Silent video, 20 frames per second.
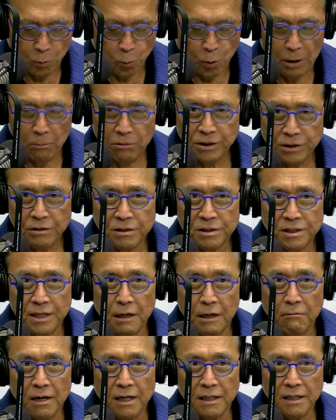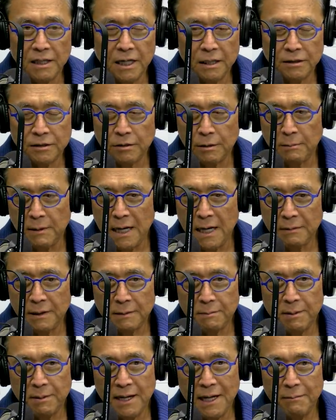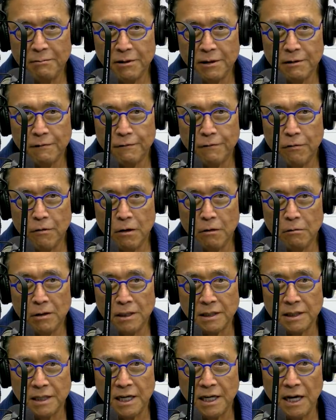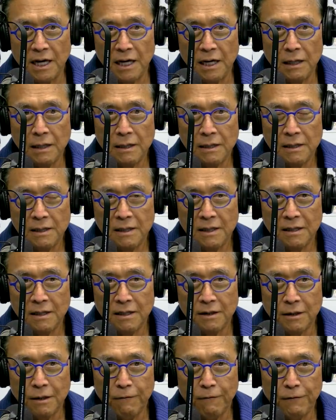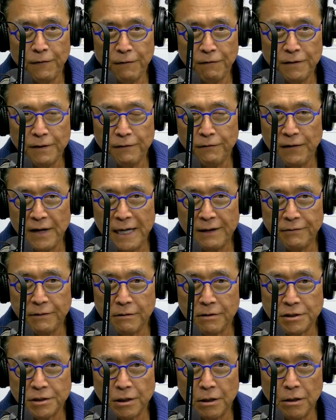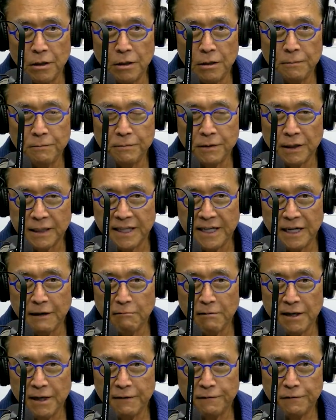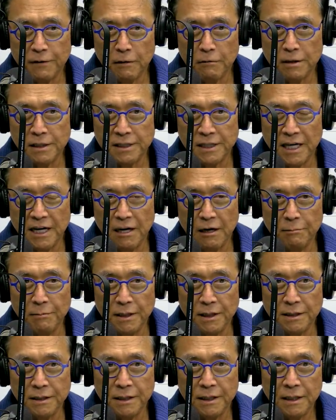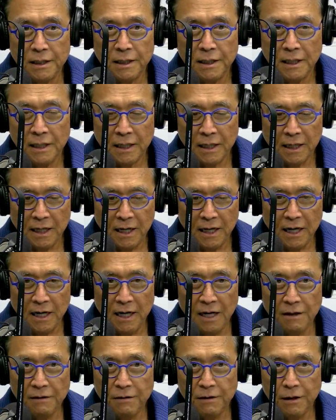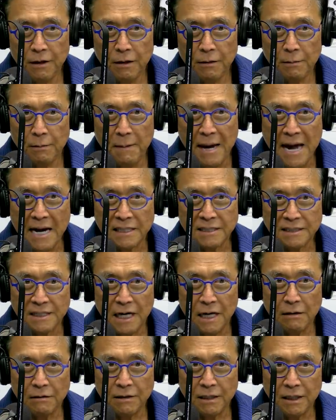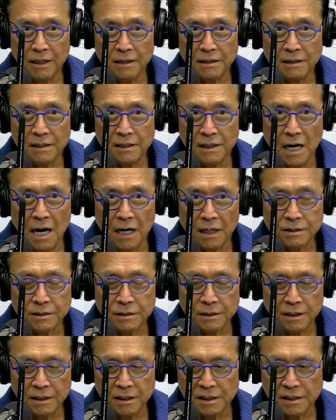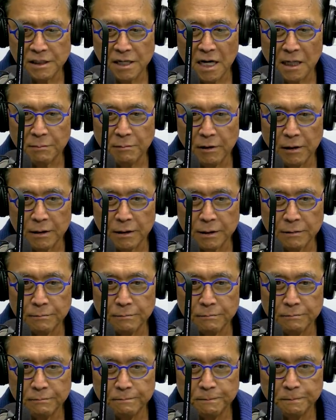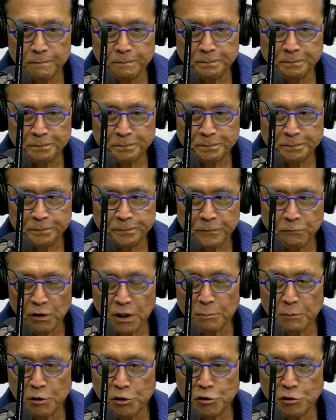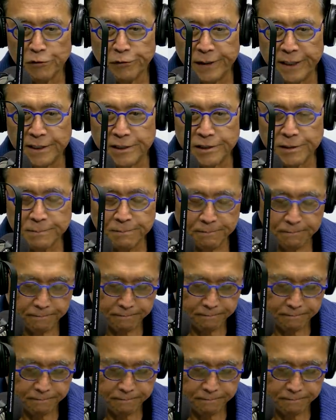What would you say right now to mom and pop with a 401k? They're 55 years old. They're getting ready for retirement, and they're maxed out in stocks in the stock market with mutual funds.